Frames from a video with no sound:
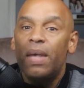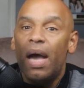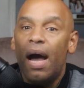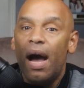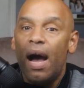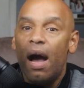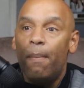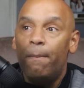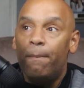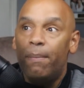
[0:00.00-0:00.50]

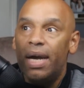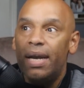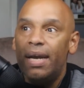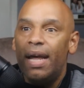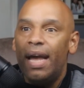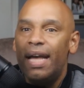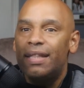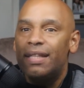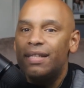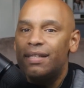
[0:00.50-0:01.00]
Uh,
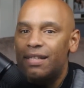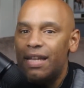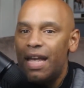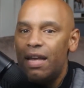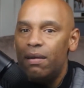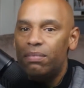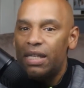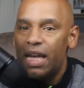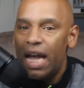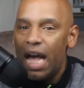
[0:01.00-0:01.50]
but at the
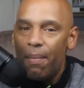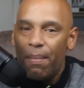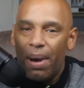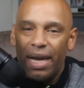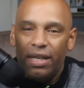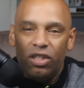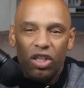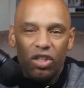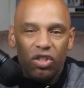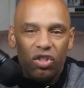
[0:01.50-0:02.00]
same time,
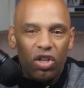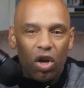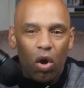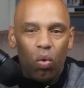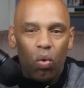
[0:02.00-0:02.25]
I just